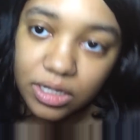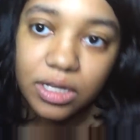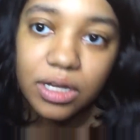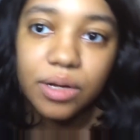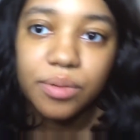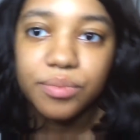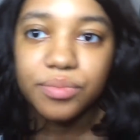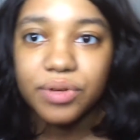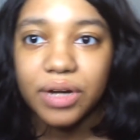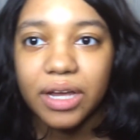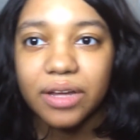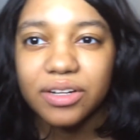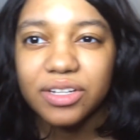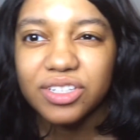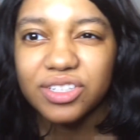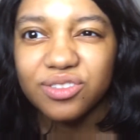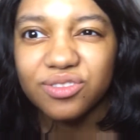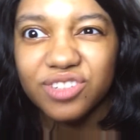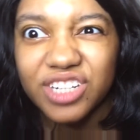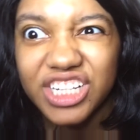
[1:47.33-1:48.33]

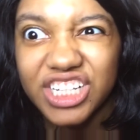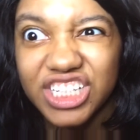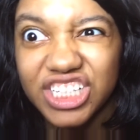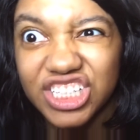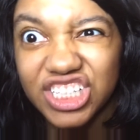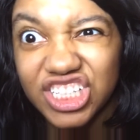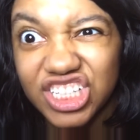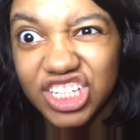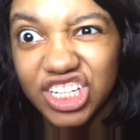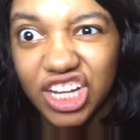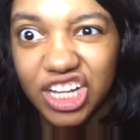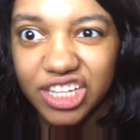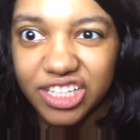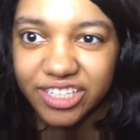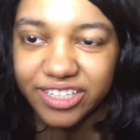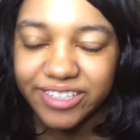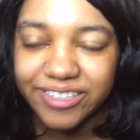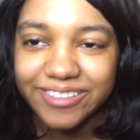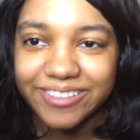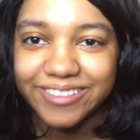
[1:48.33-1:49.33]
brownish reddish
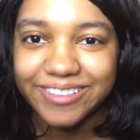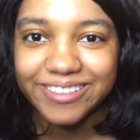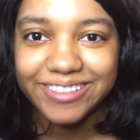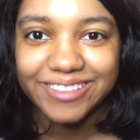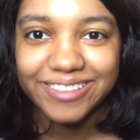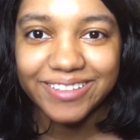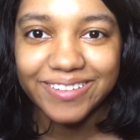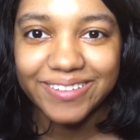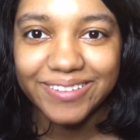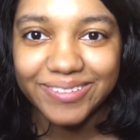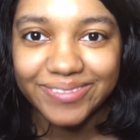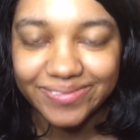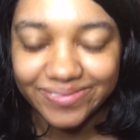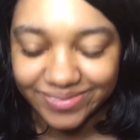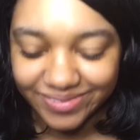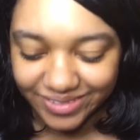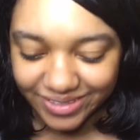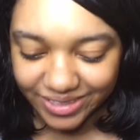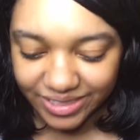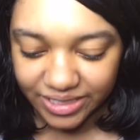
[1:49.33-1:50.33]
color. So
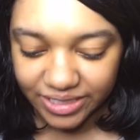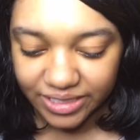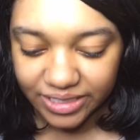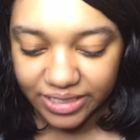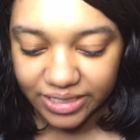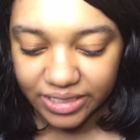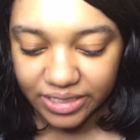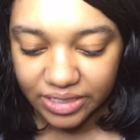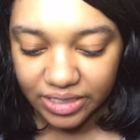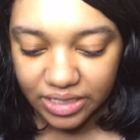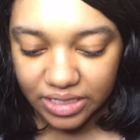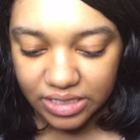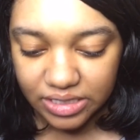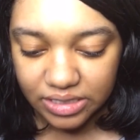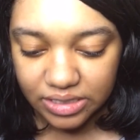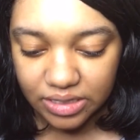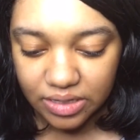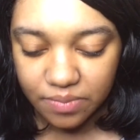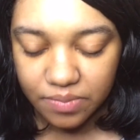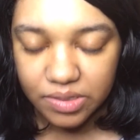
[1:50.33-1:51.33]

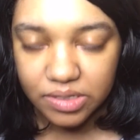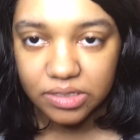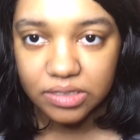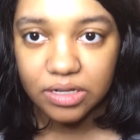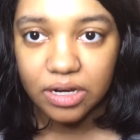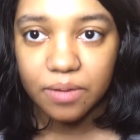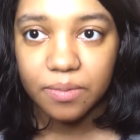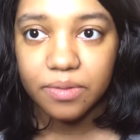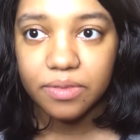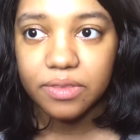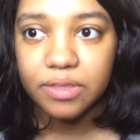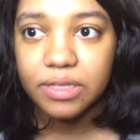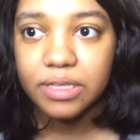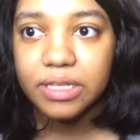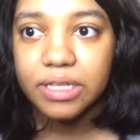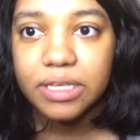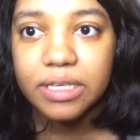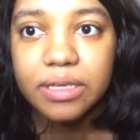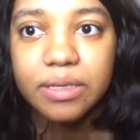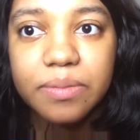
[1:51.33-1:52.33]
I'm gonna start with the
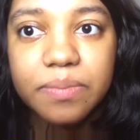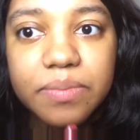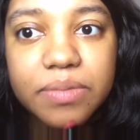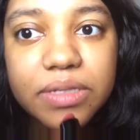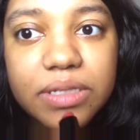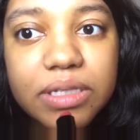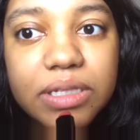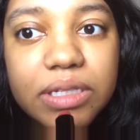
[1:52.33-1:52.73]
lips.